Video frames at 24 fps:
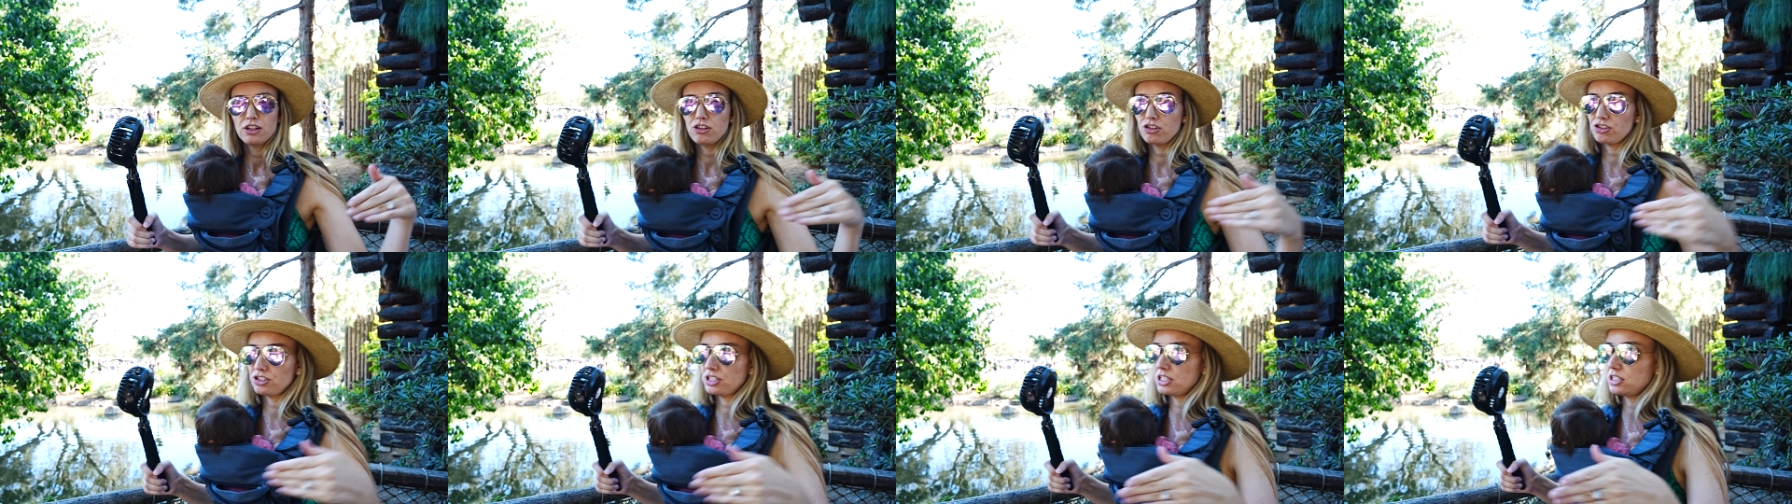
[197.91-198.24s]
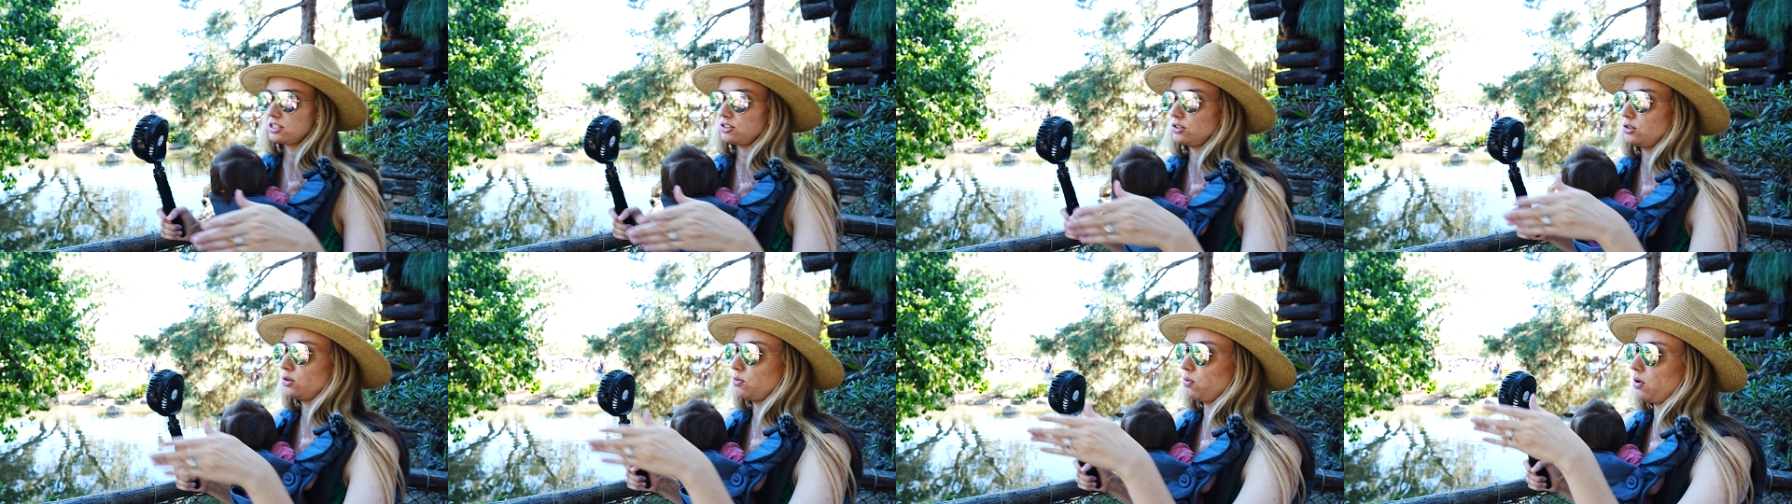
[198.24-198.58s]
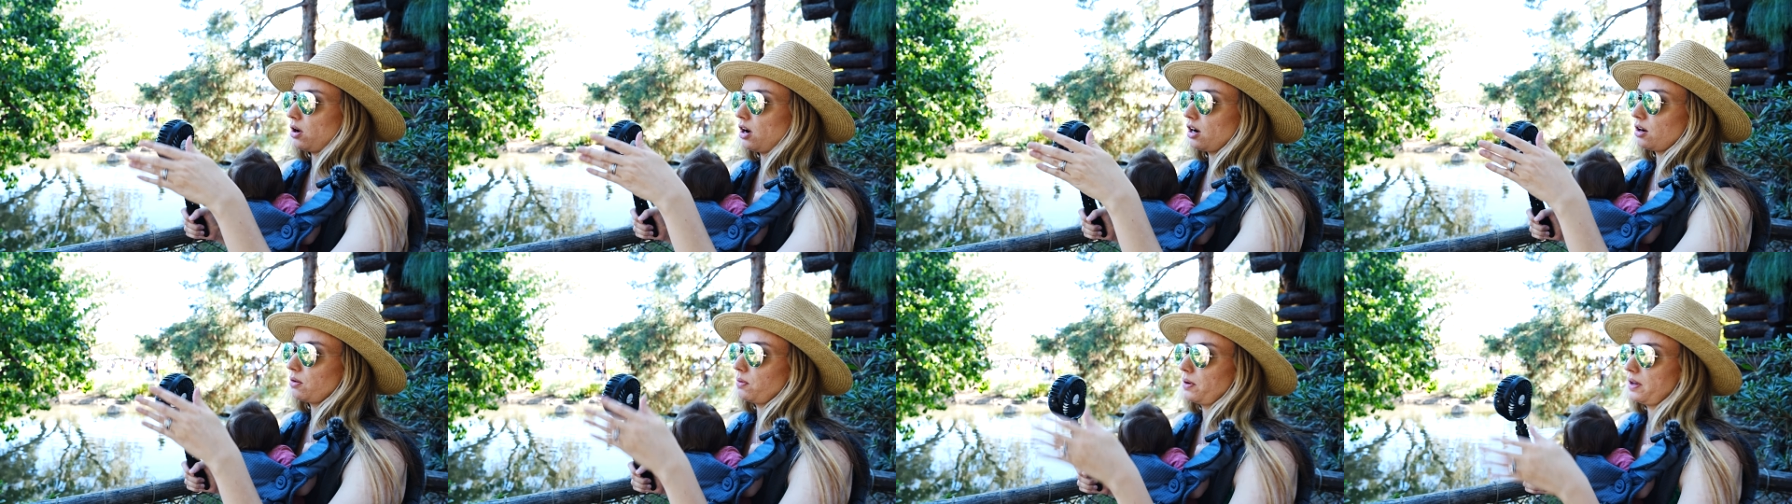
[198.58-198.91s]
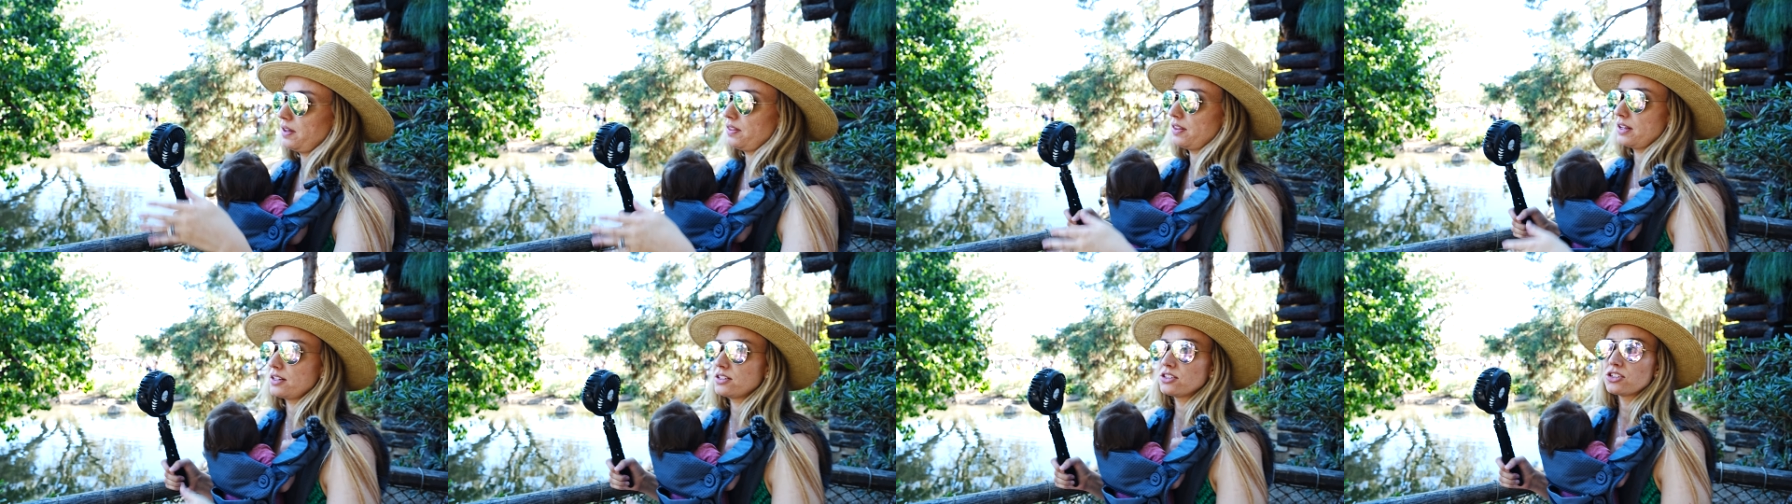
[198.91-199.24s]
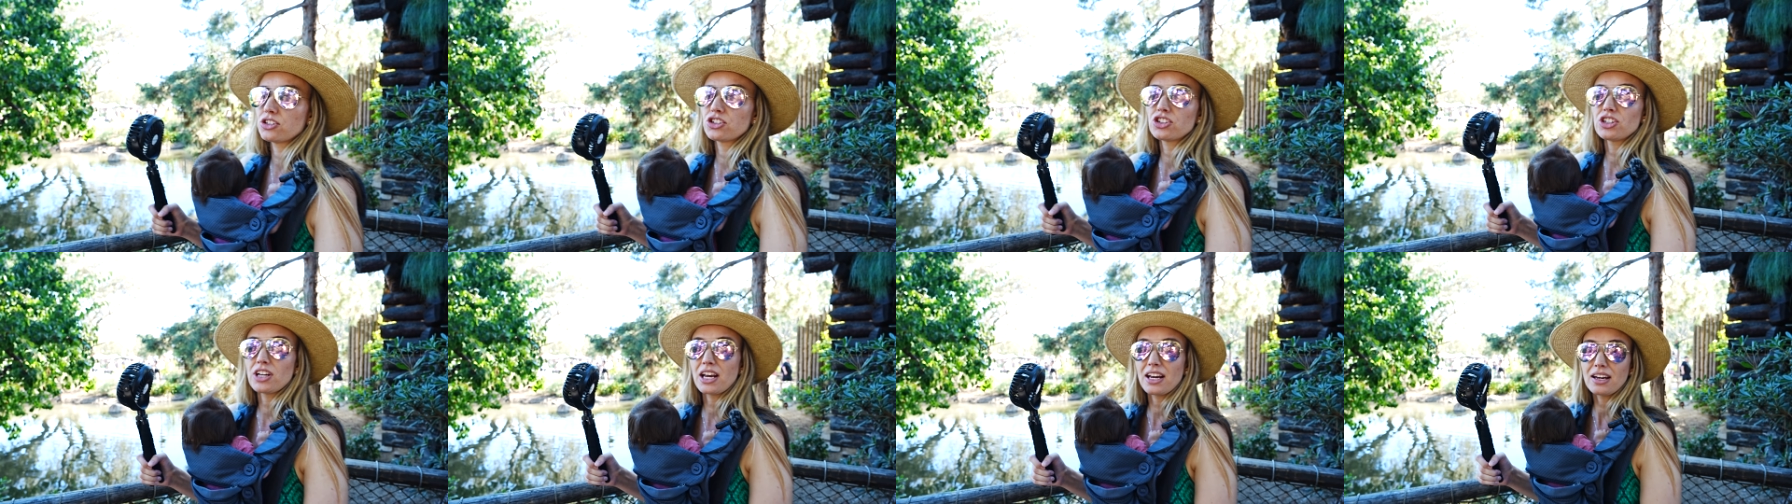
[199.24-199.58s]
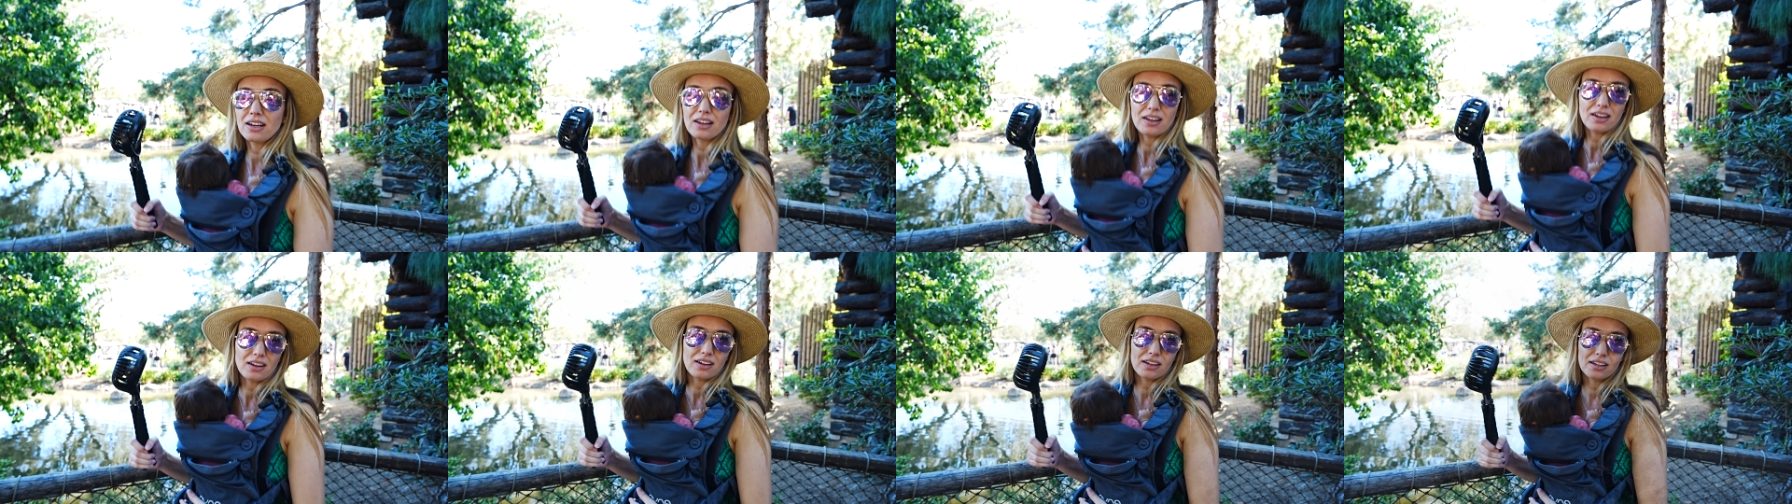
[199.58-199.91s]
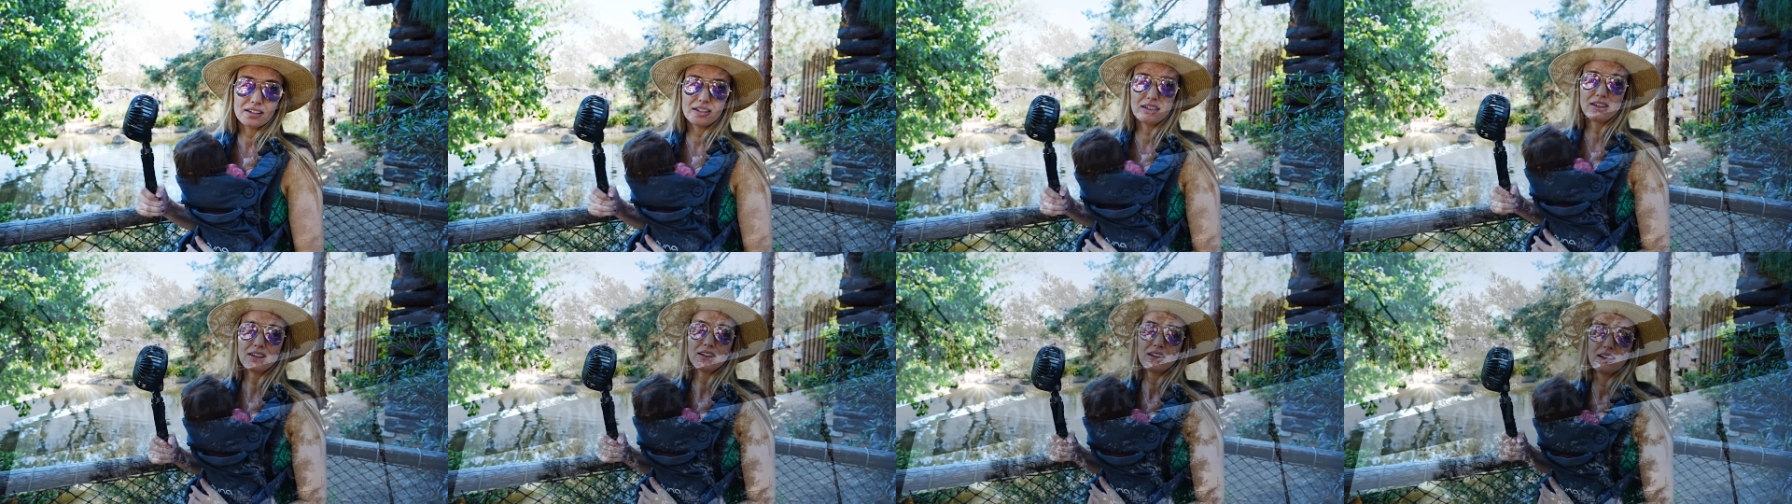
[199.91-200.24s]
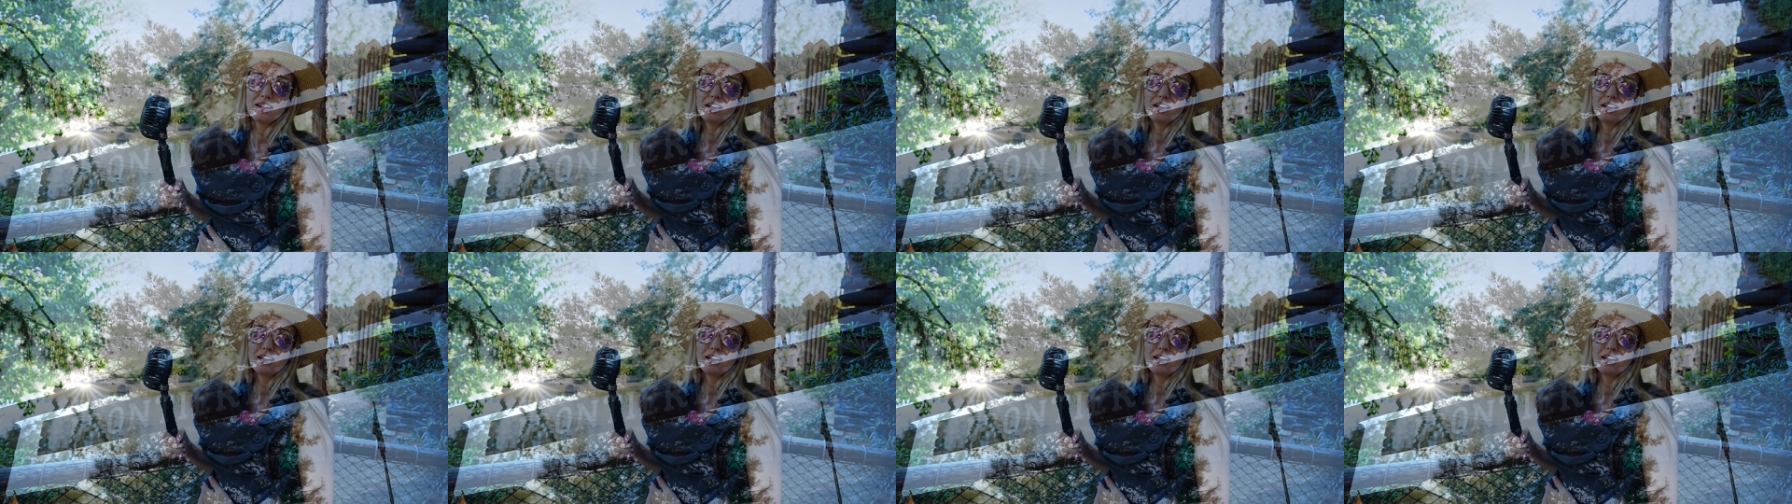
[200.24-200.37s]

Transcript: There's this little walkway that's shaded.